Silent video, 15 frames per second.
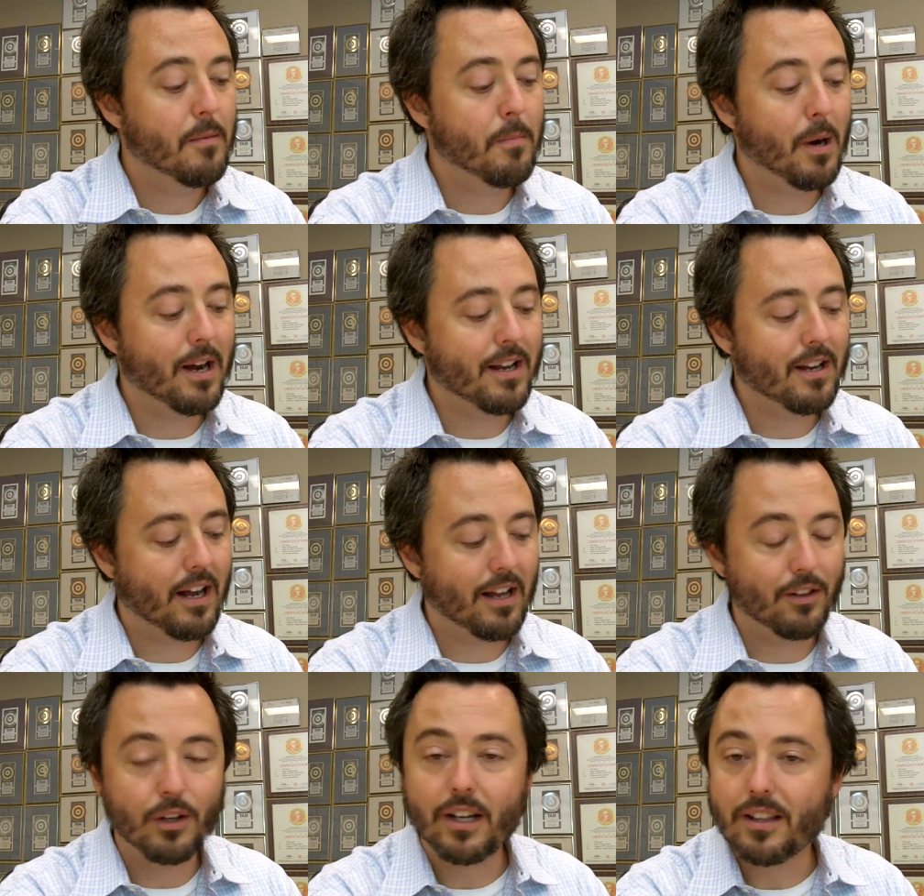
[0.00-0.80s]
But
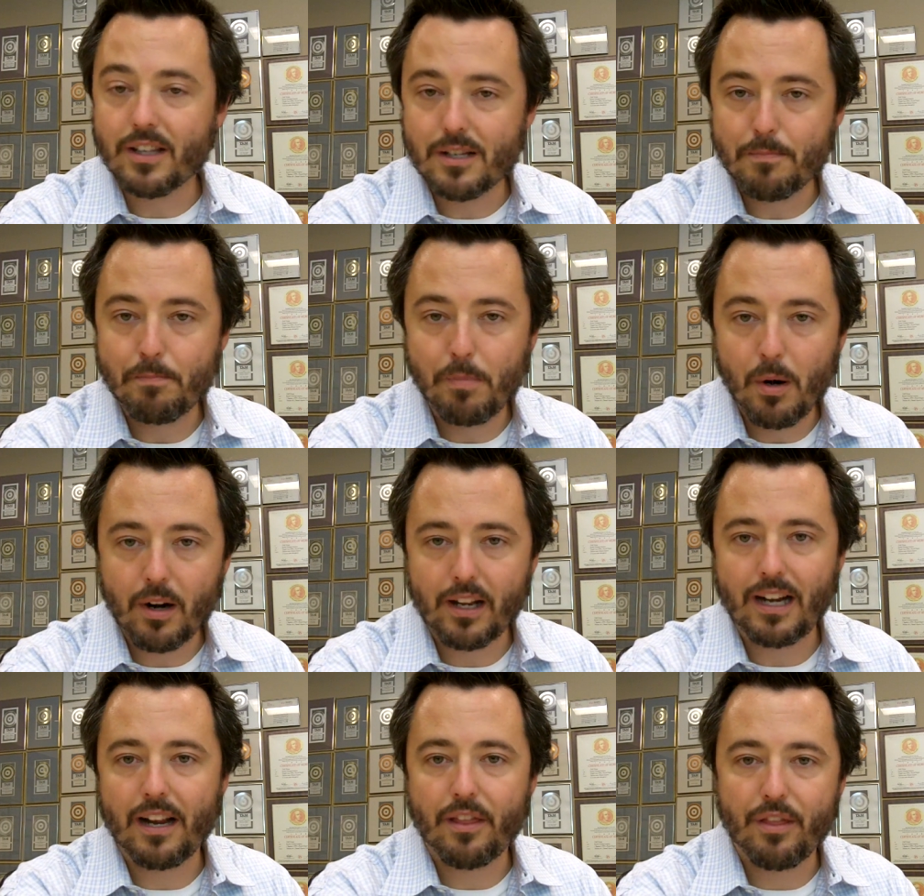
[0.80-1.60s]
I look at this
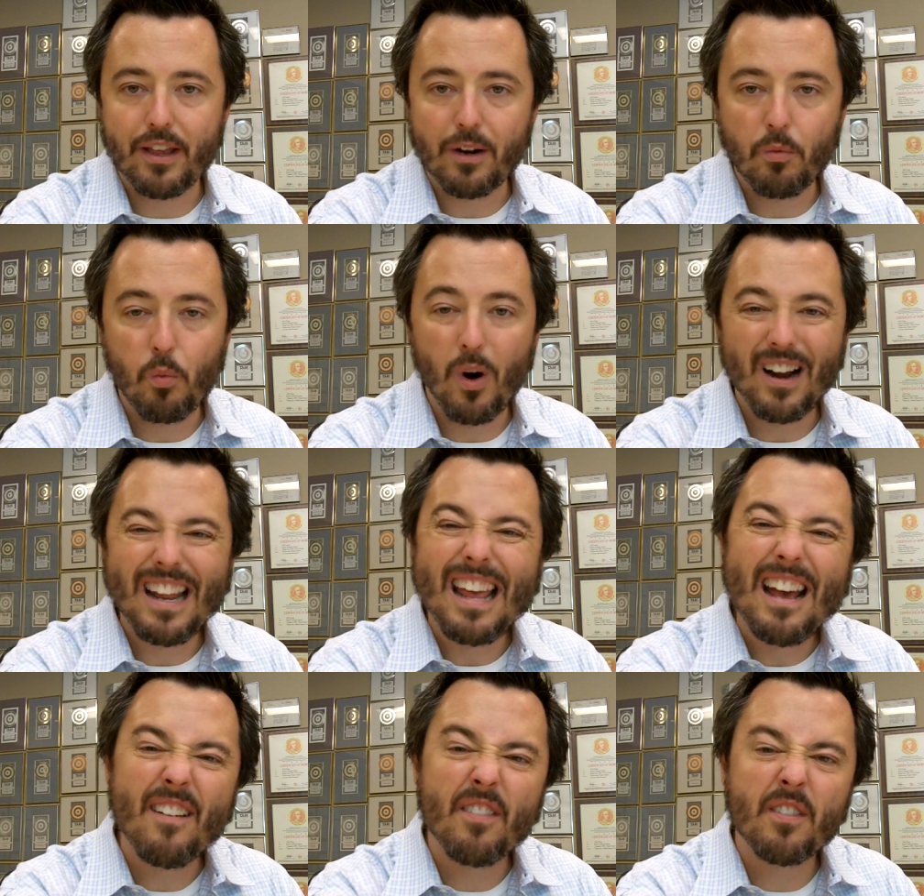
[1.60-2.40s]
book and I think,
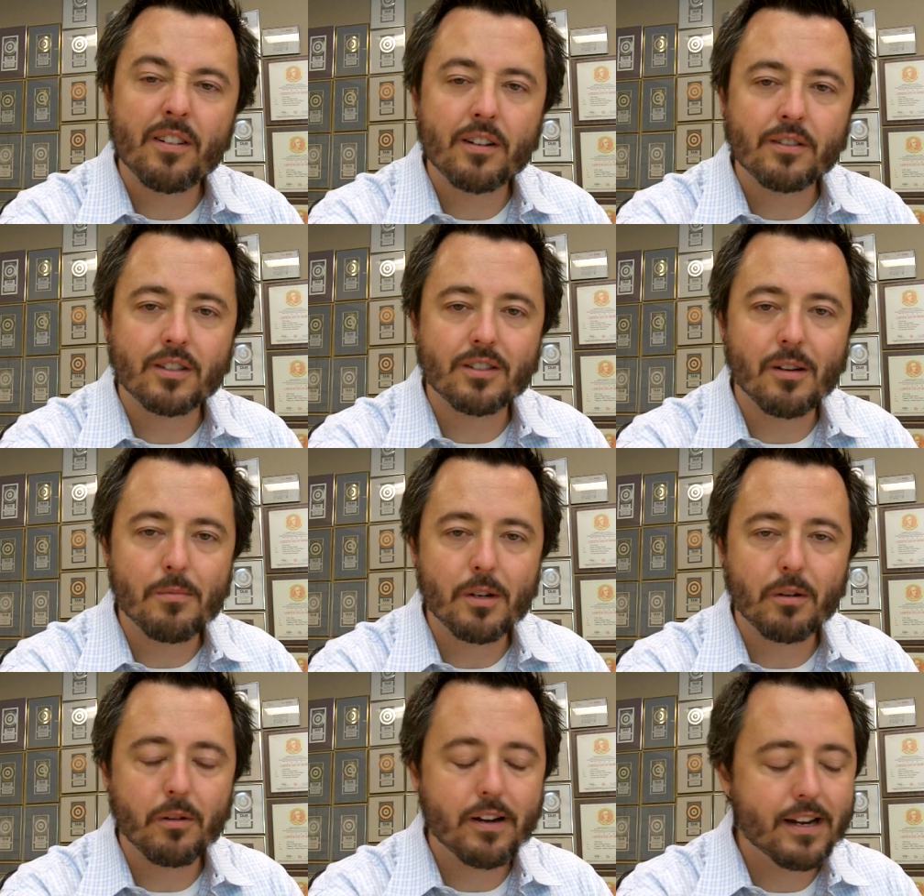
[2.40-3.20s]
what if, to
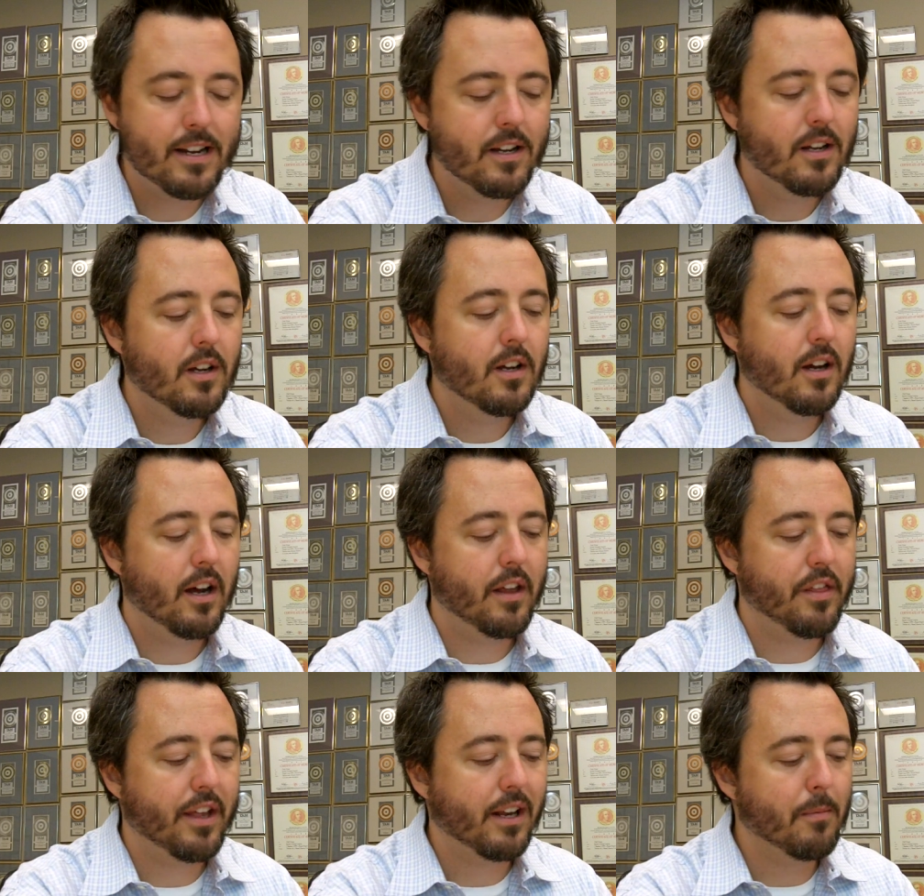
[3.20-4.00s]
some degree?
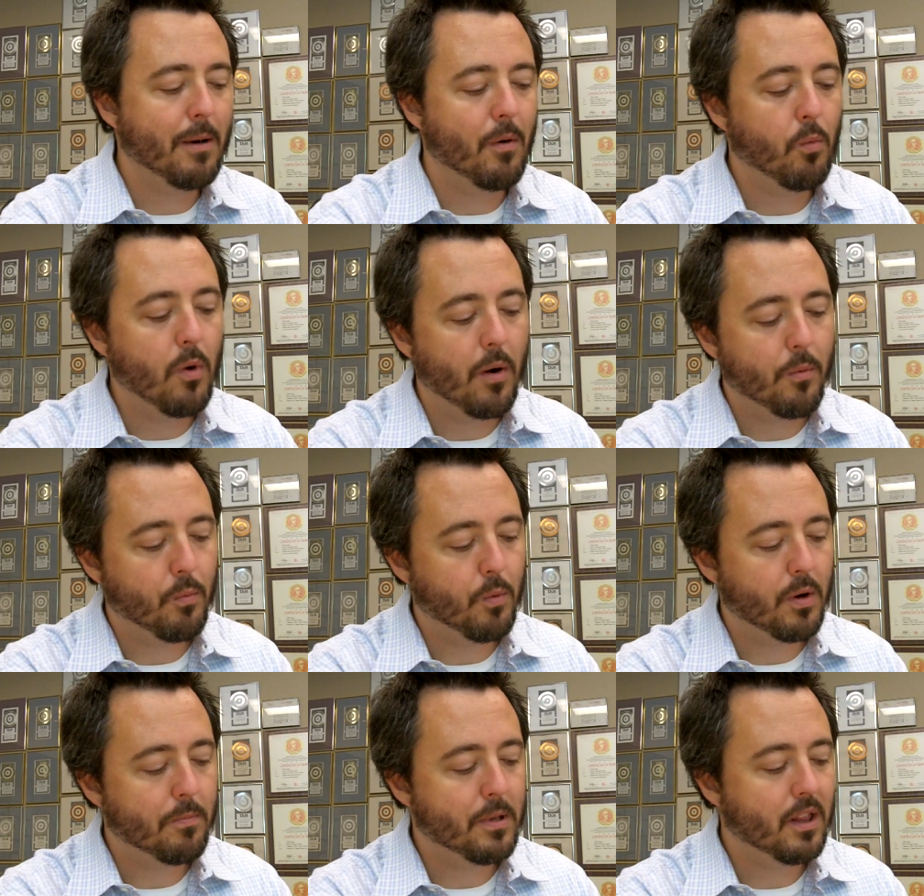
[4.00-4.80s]
I think about
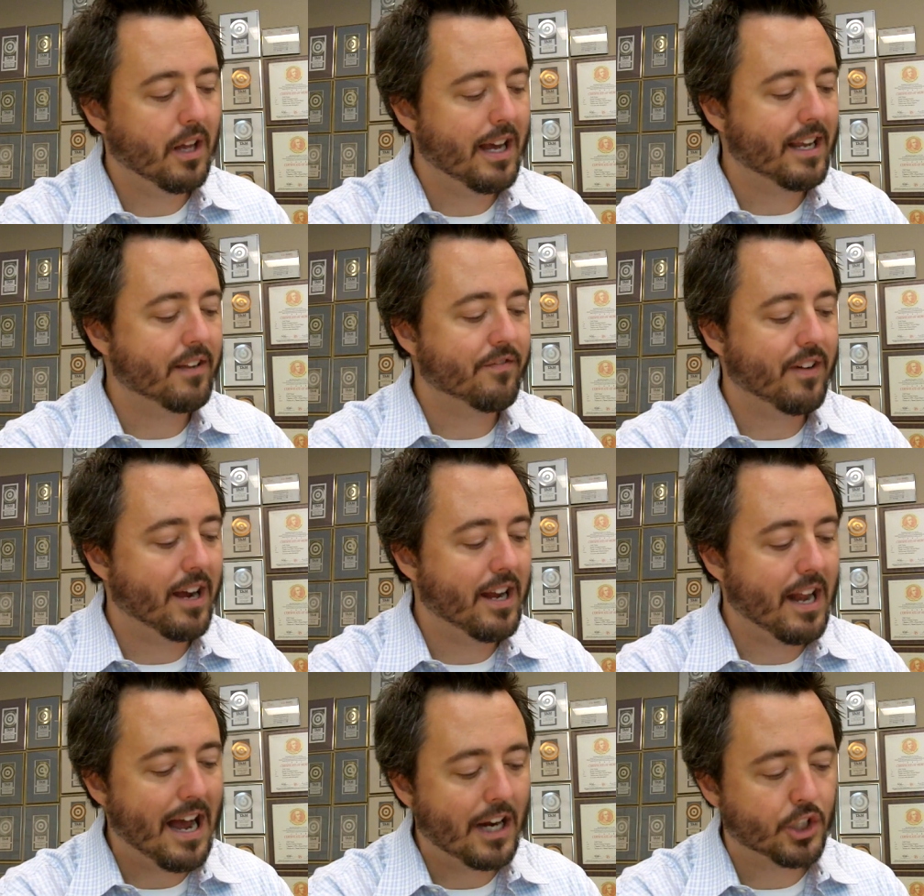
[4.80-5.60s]
what would it be like if
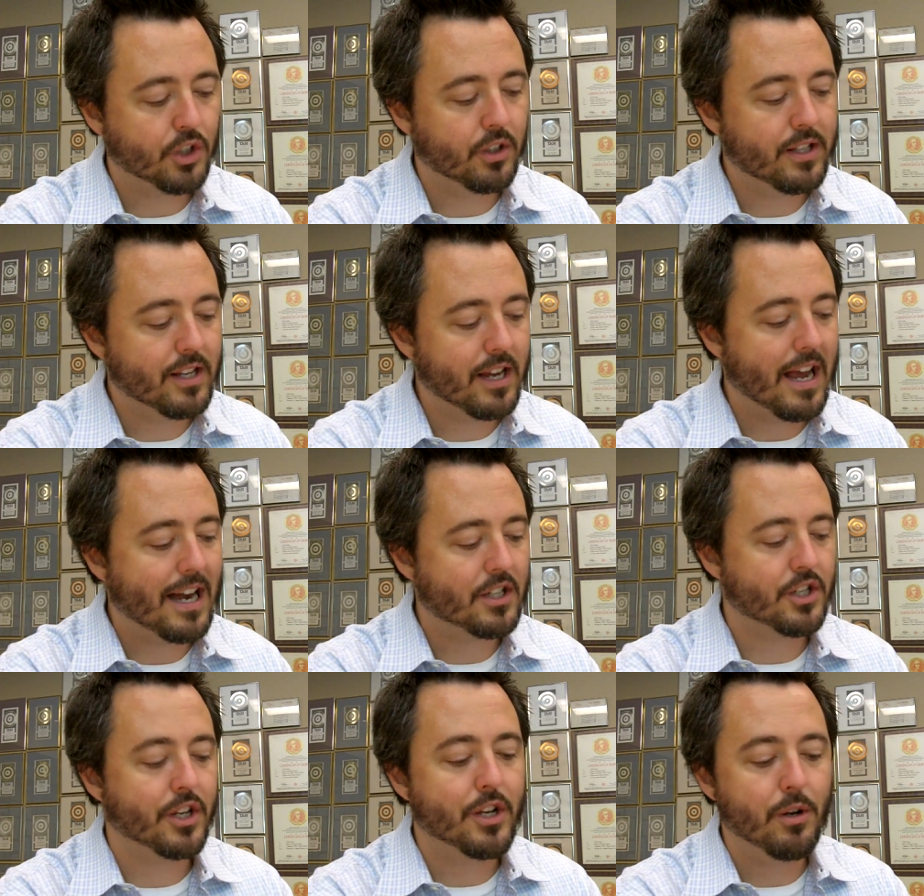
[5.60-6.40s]
I had actually
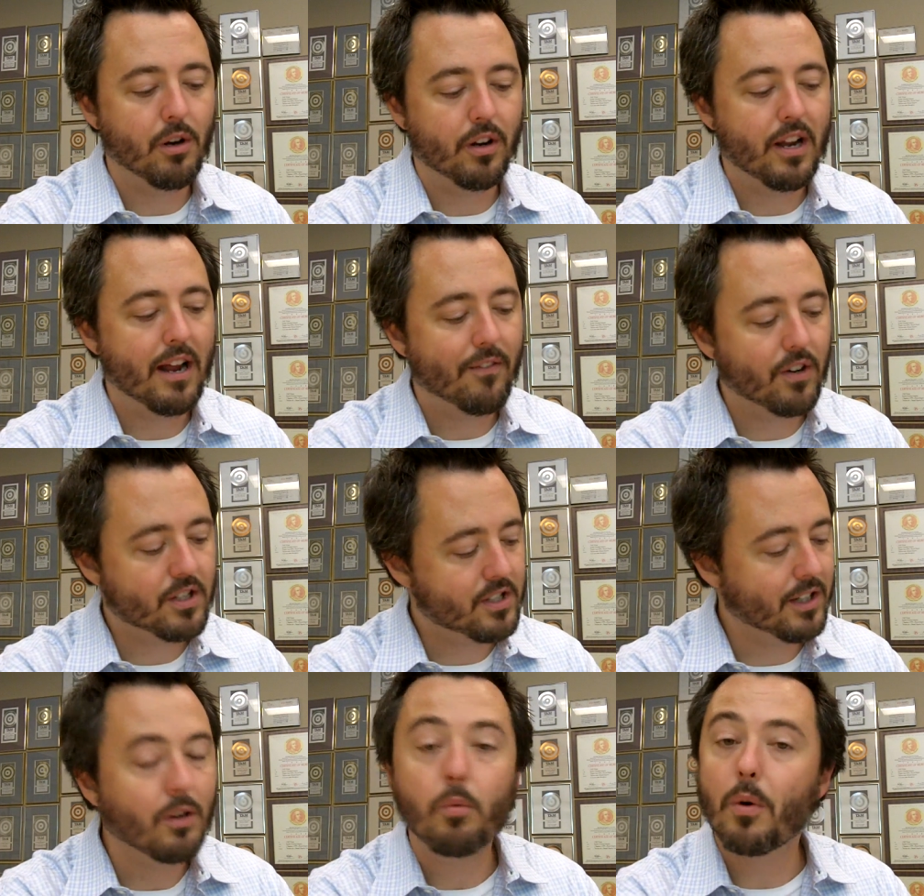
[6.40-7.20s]
executed on every
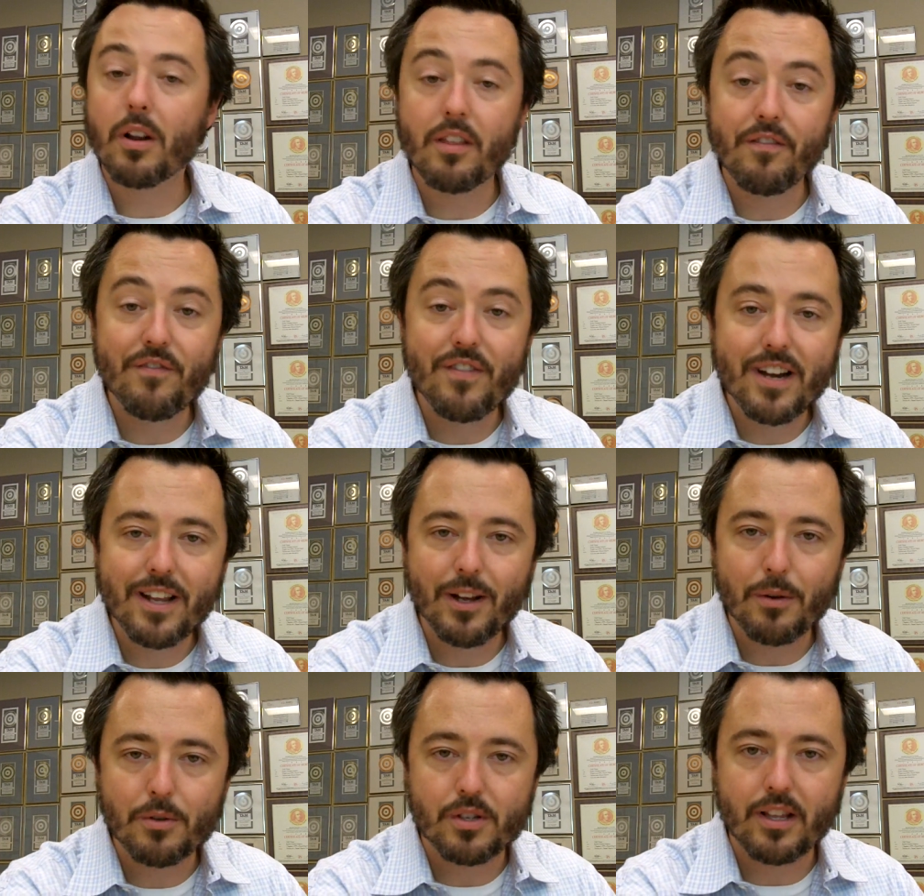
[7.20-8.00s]
single one of the
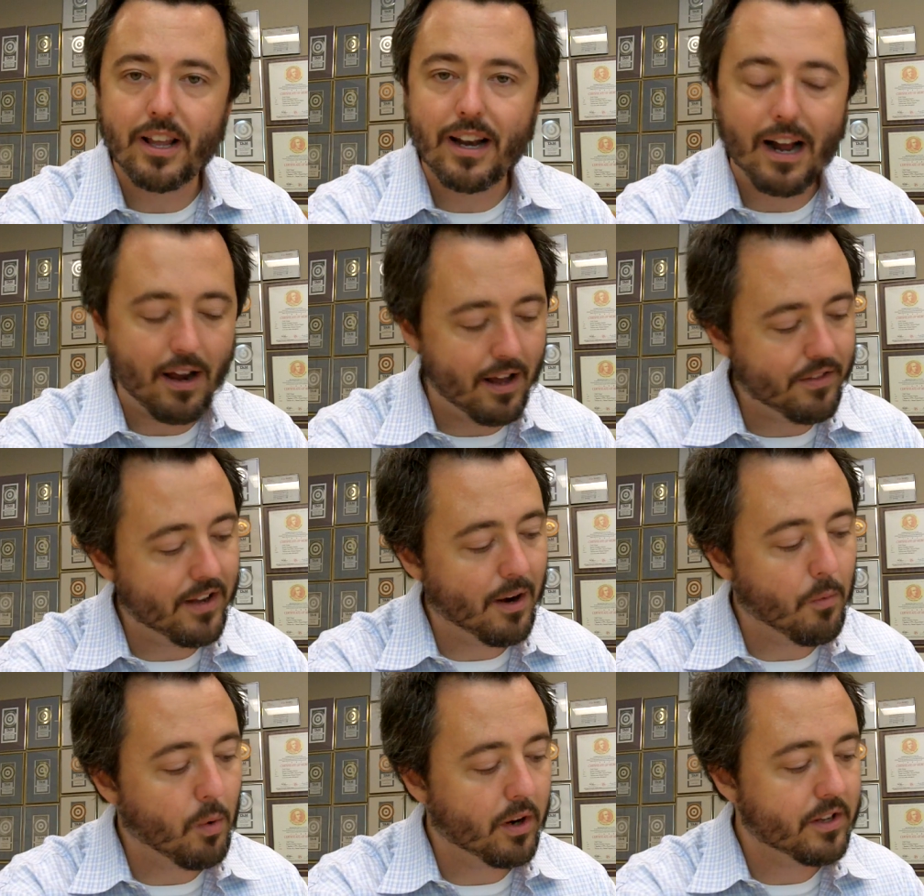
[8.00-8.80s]
videos that
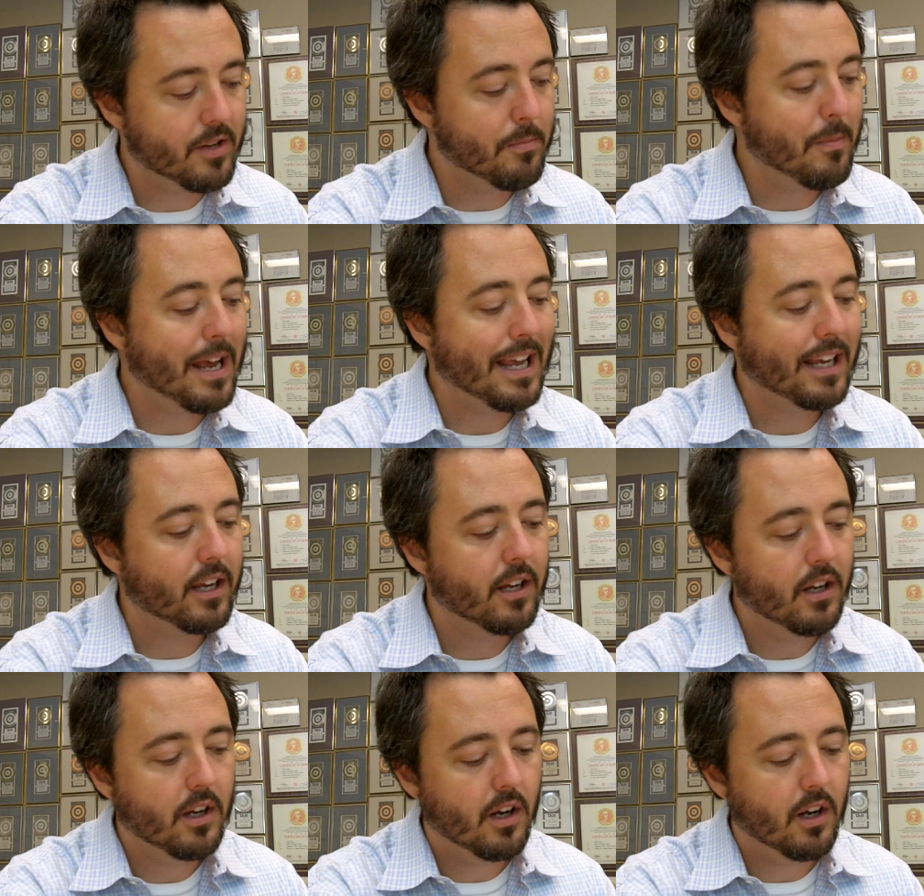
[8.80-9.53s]
I wanted to make.